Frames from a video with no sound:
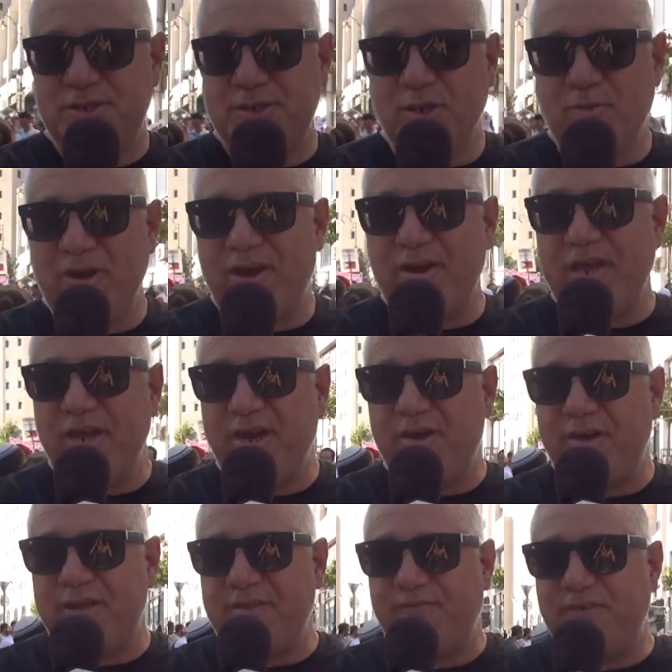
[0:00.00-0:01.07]
So we are
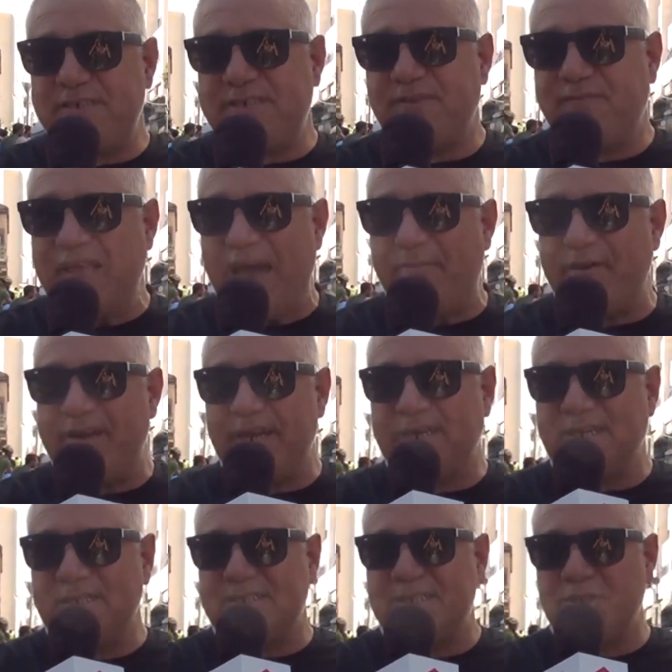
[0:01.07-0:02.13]
here at the Feast of
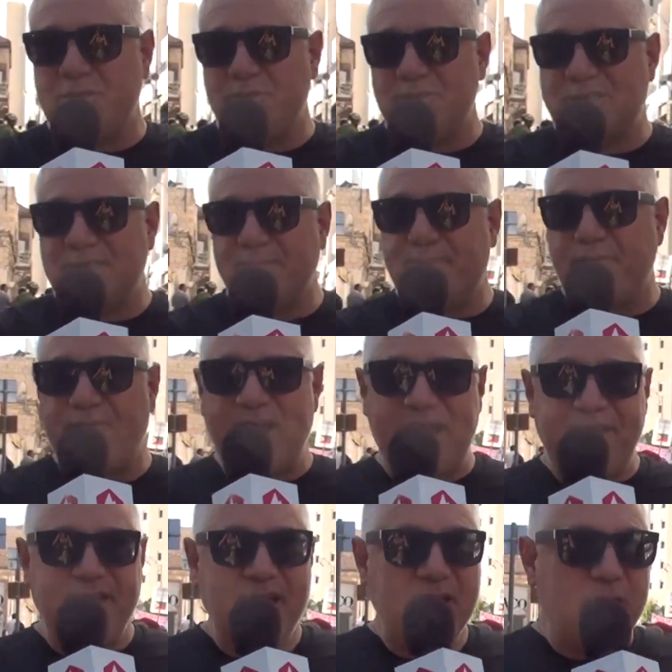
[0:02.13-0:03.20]
Tabernacles, the Jerusalem
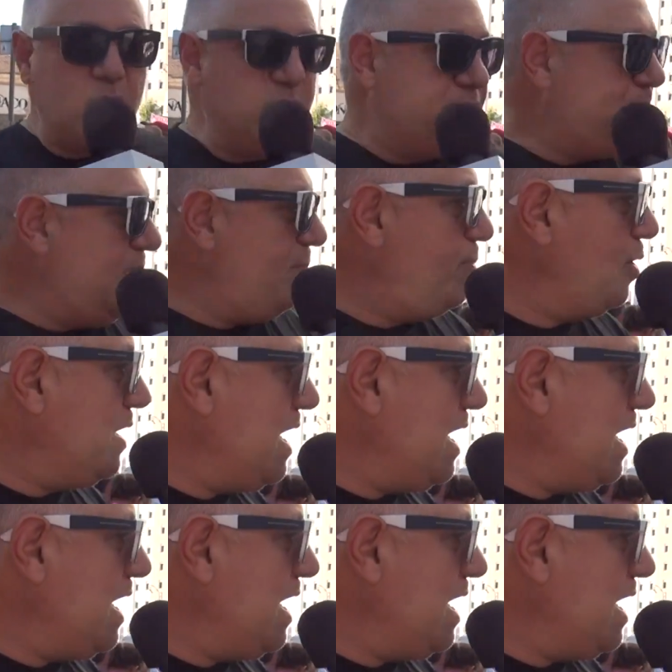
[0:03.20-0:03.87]
Parade, with people